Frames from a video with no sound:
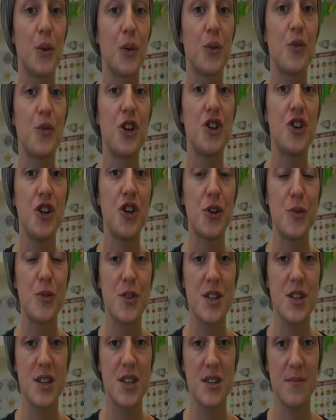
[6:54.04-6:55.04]

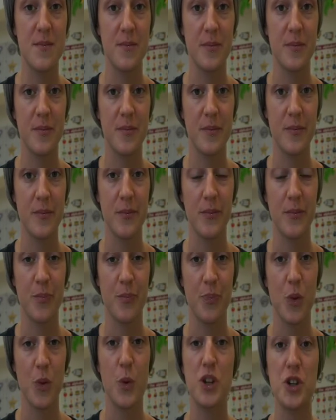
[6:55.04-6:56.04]
reduce,
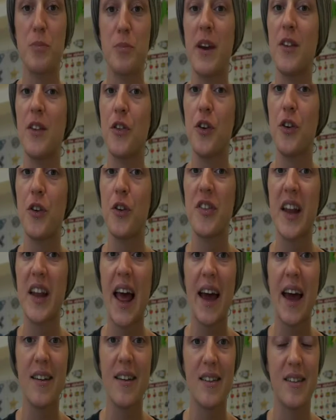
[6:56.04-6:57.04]
which means use
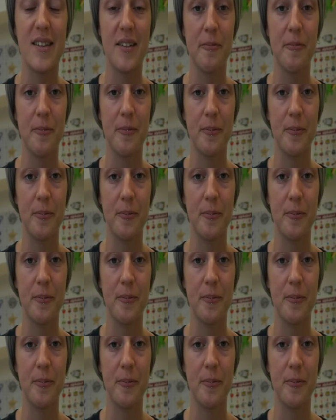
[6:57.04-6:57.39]
less,